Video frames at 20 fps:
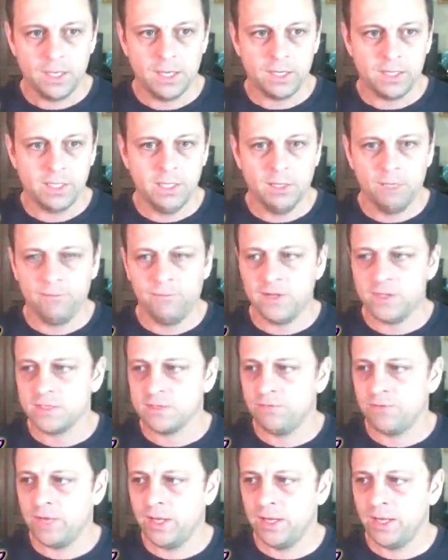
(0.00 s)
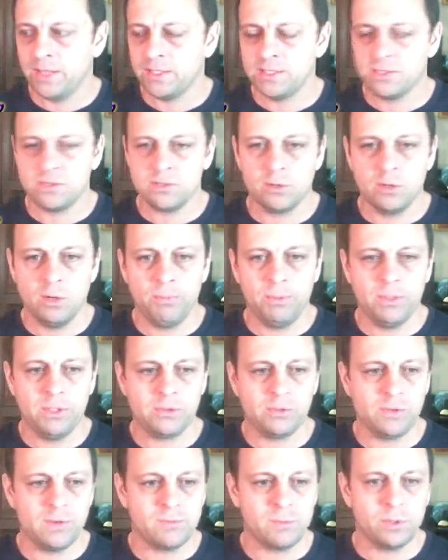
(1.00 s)
Guild funds and finances are open,
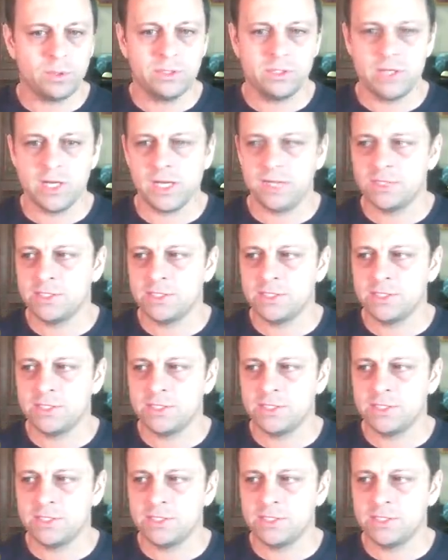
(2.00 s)
so everyone can check